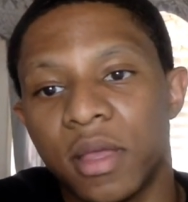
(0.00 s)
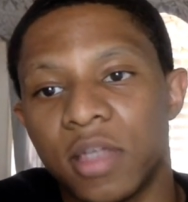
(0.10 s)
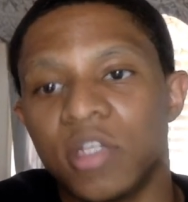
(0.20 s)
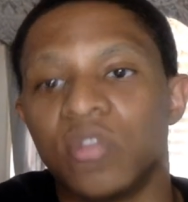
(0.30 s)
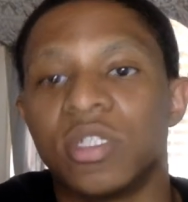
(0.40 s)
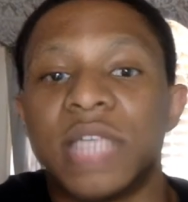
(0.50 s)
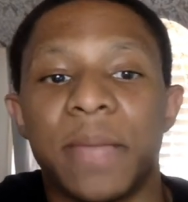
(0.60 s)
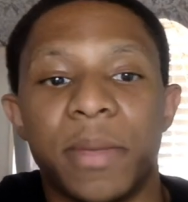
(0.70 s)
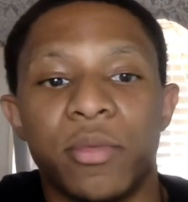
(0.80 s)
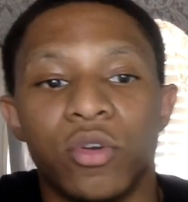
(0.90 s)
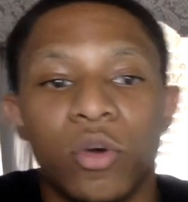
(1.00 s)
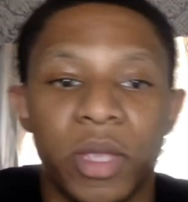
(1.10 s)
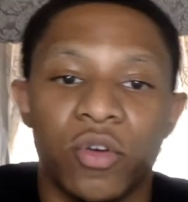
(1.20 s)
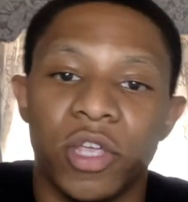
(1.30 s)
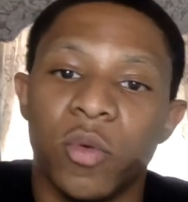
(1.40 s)
because those are the same people you're going to
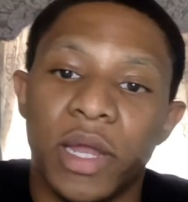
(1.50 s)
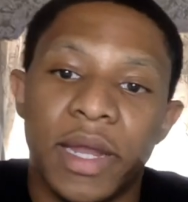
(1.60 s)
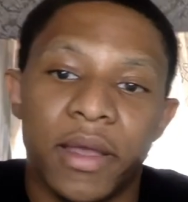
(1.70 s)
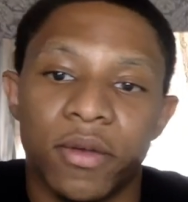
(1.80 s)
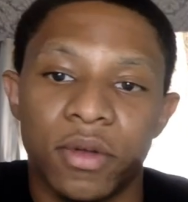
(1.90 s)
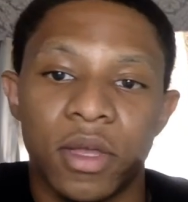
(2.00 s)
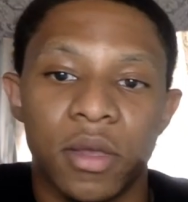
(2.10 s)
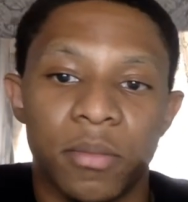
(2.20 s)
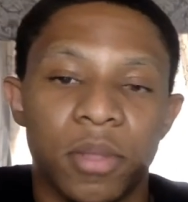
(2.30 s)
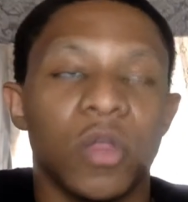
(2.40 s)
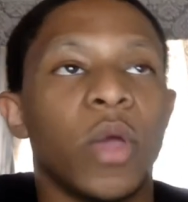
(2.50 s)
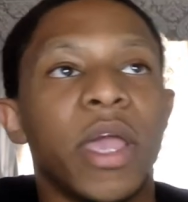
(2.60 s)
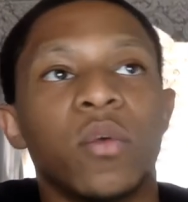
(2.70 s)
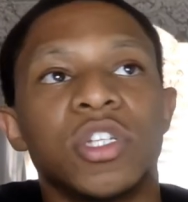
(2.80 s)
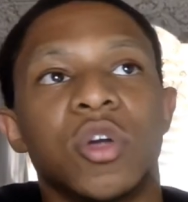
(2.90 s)
meet on your way down. But the way
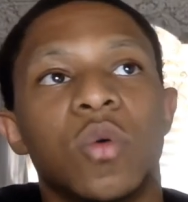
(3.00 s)
in which the